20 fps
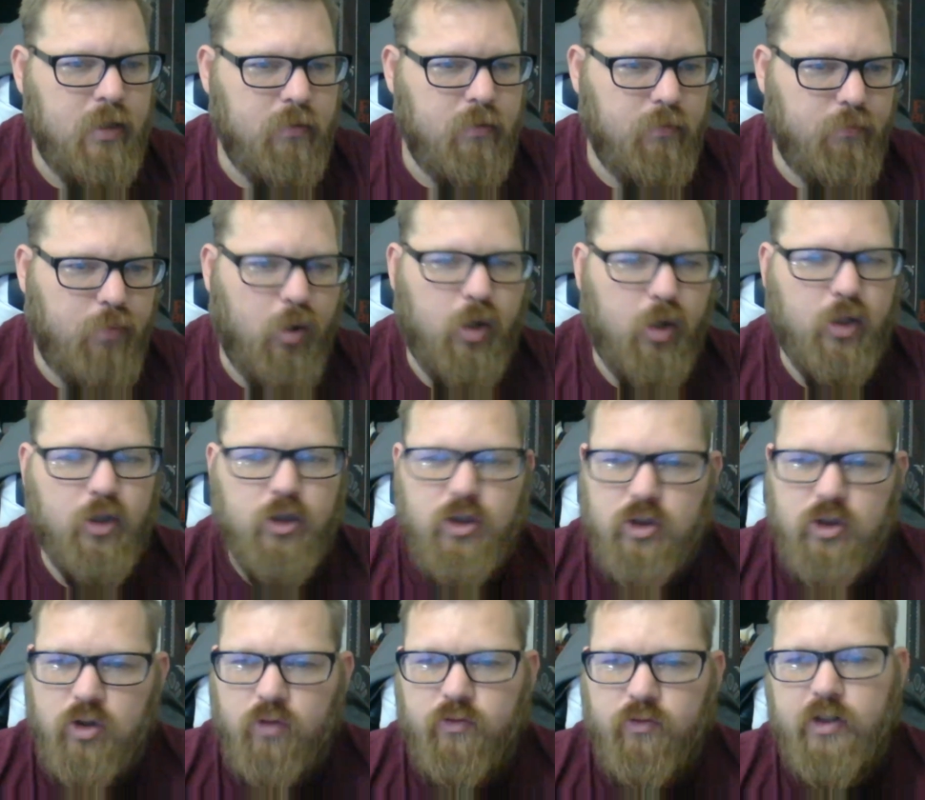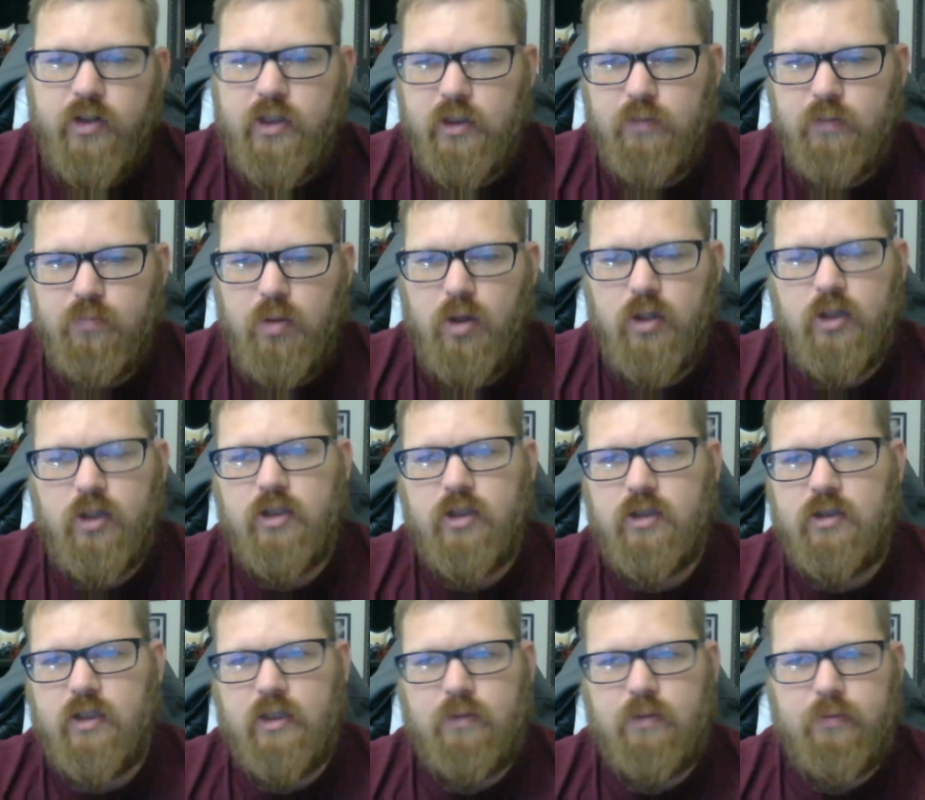partners over because
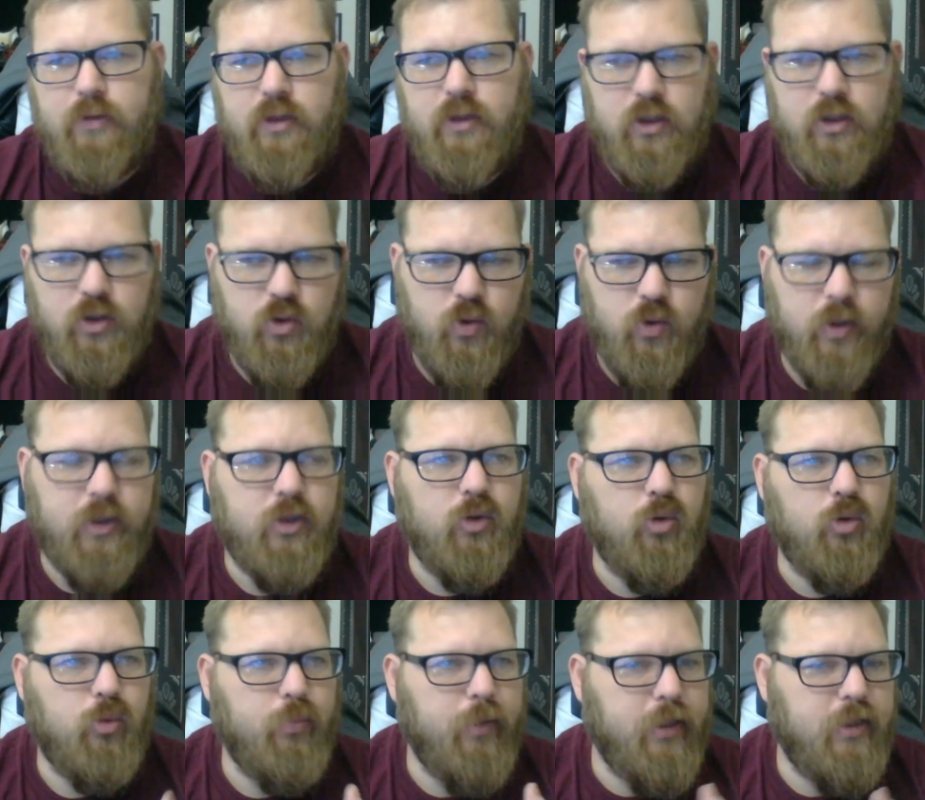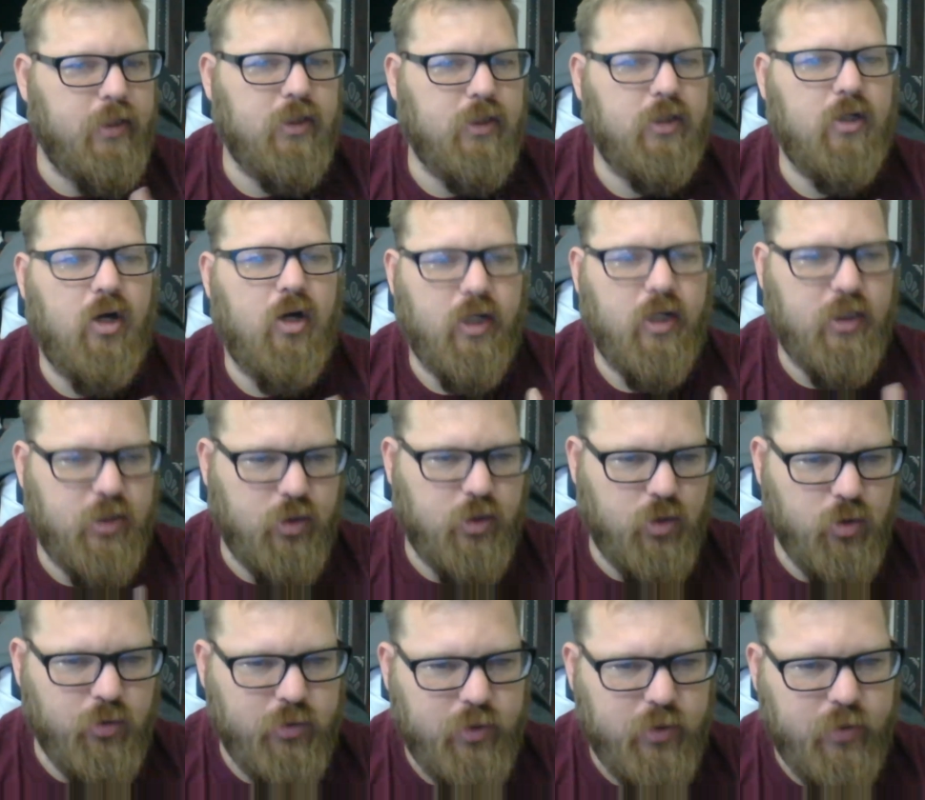partners, especially on Twitch or Mixer, are
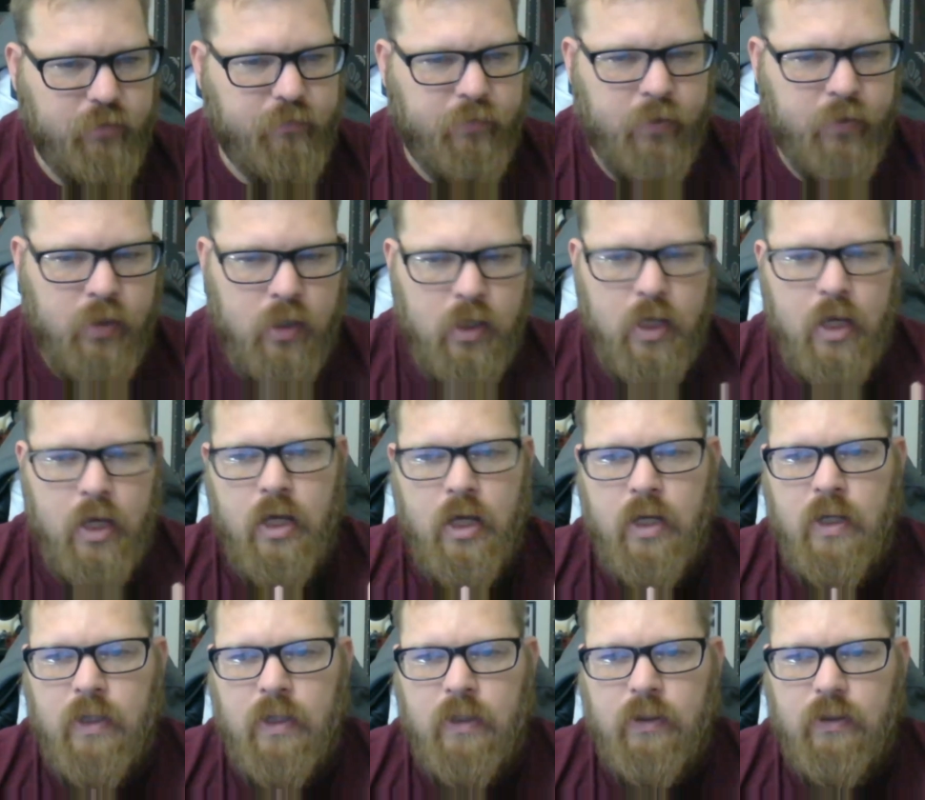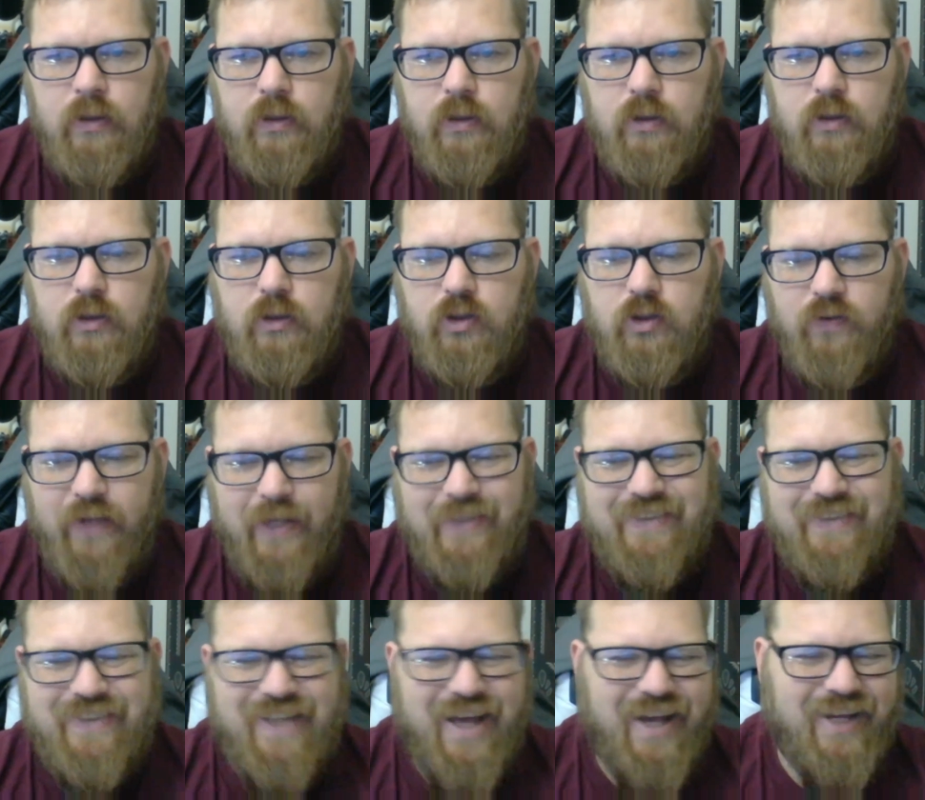exclusive. So
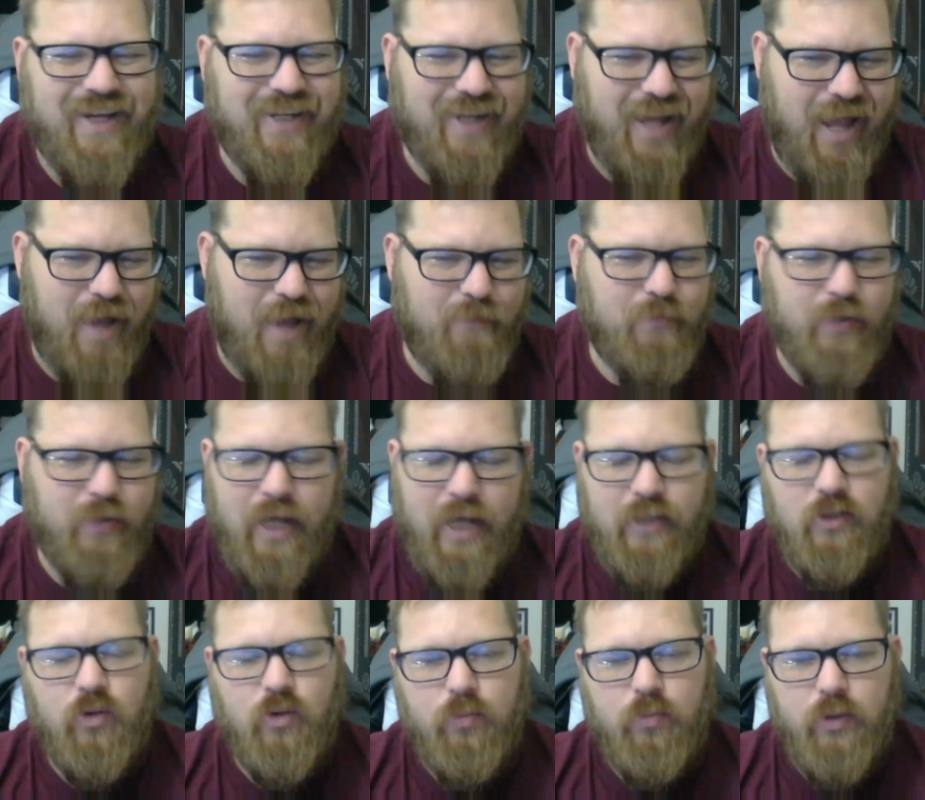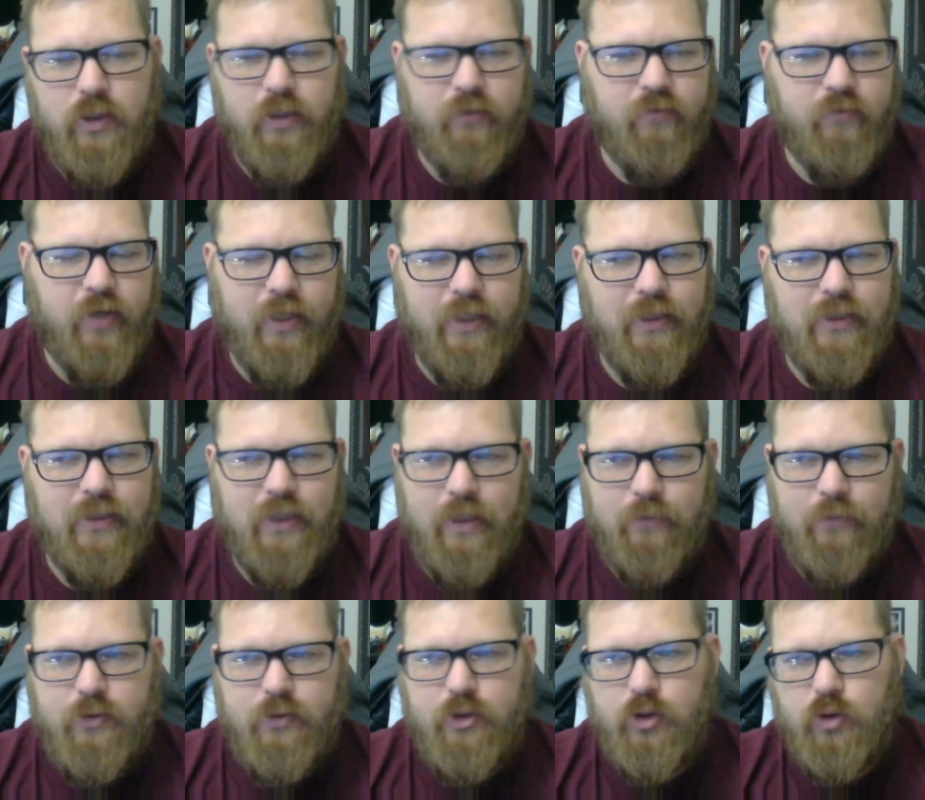that's not going to happen, I don't believe,
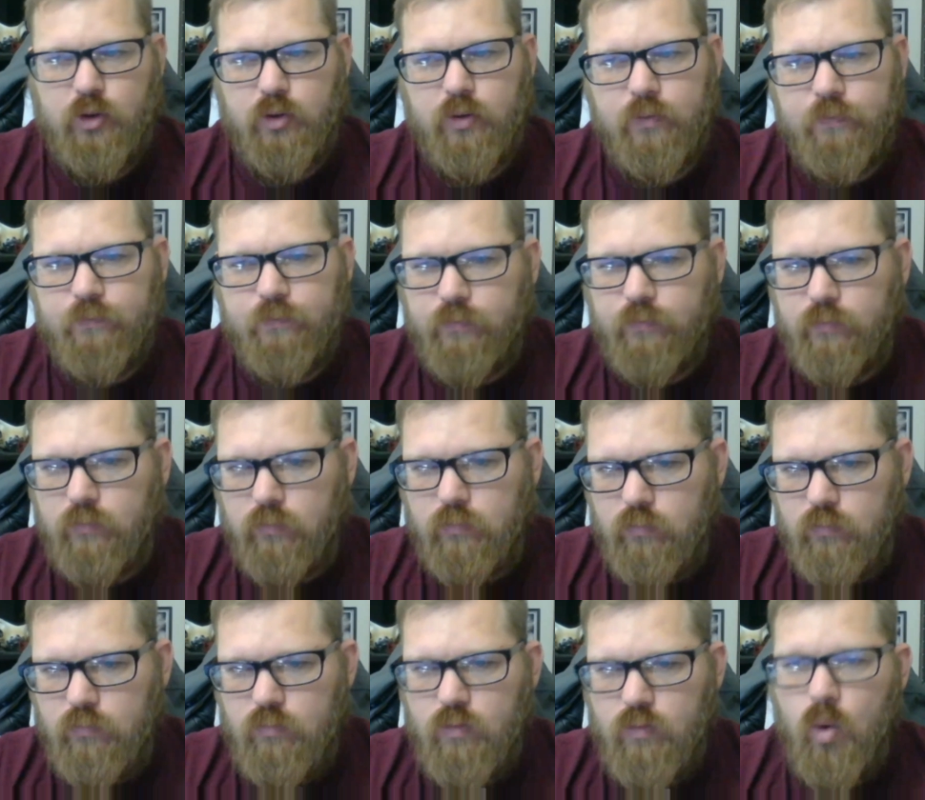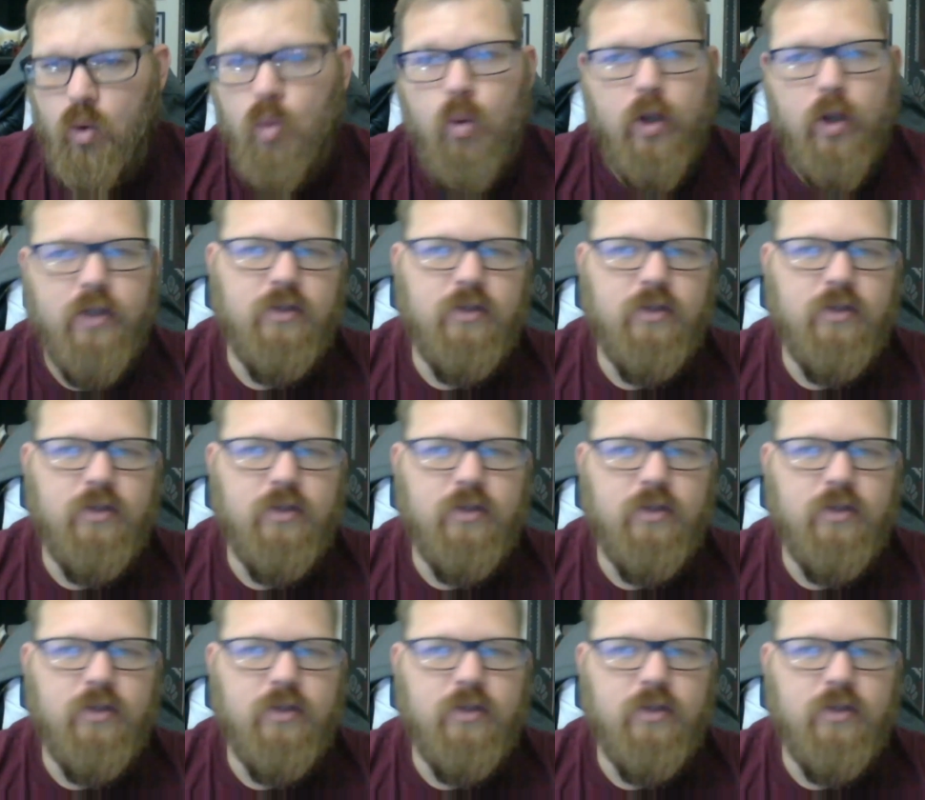anytime soon. Whereas